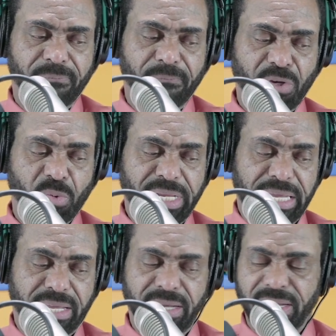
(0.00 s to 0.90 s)

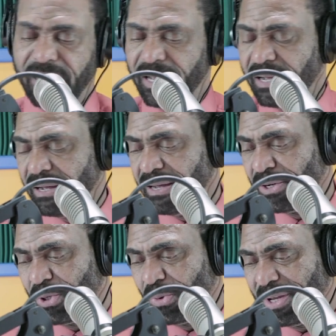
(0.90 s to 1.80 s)
unique
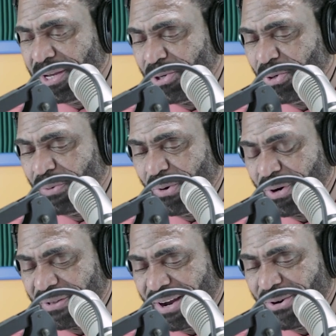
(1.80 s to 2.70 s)
to the Port
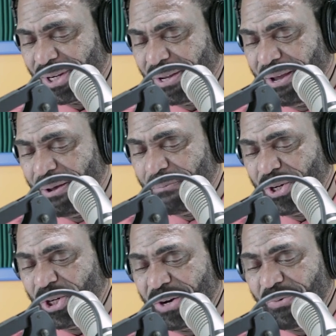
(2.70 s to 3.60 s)
Authority, but
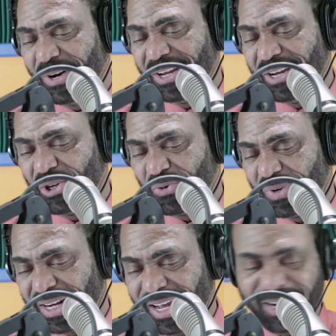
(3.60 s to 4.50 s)
generally in
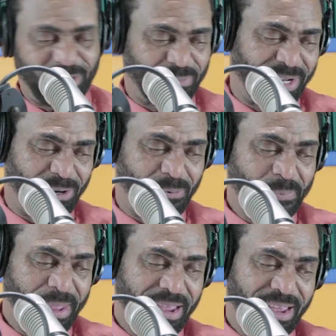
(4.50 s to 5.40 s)
Trinidad and Tobago,
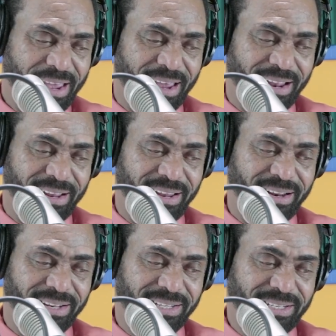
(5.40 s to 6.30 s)
and it
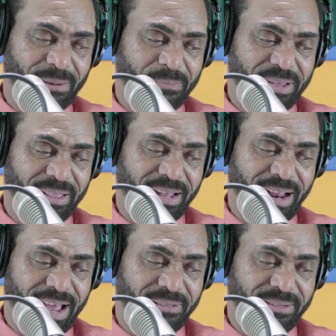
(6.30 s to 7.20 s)
is something that
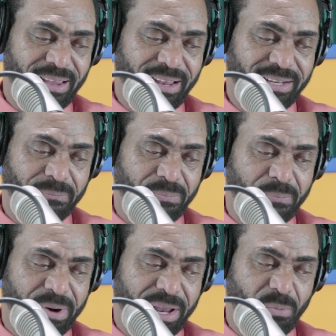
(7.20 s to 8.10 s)
I think is
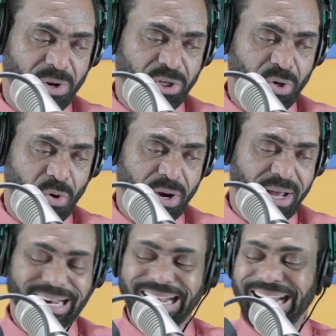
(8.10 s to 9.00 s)
bringing what you call
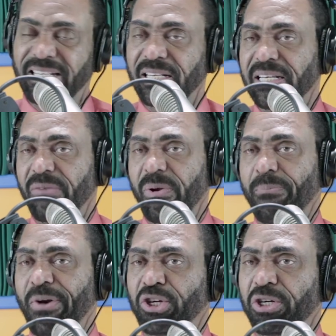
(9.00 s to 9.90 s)
unnecessary
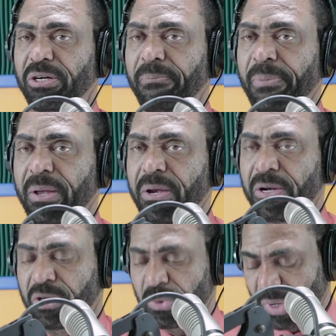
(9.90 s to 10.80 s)
pressure
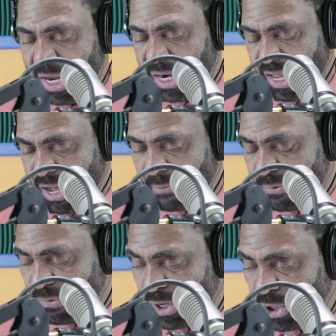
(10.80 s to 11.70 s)
to any
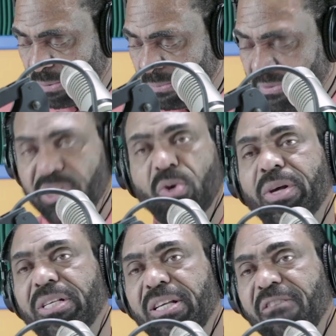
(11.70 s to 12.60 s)
operation. This
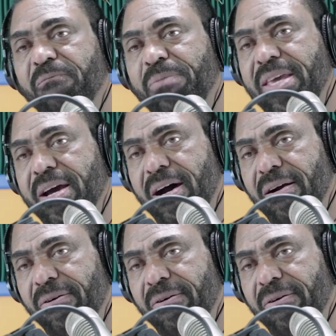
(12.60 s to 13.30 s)
question of PR.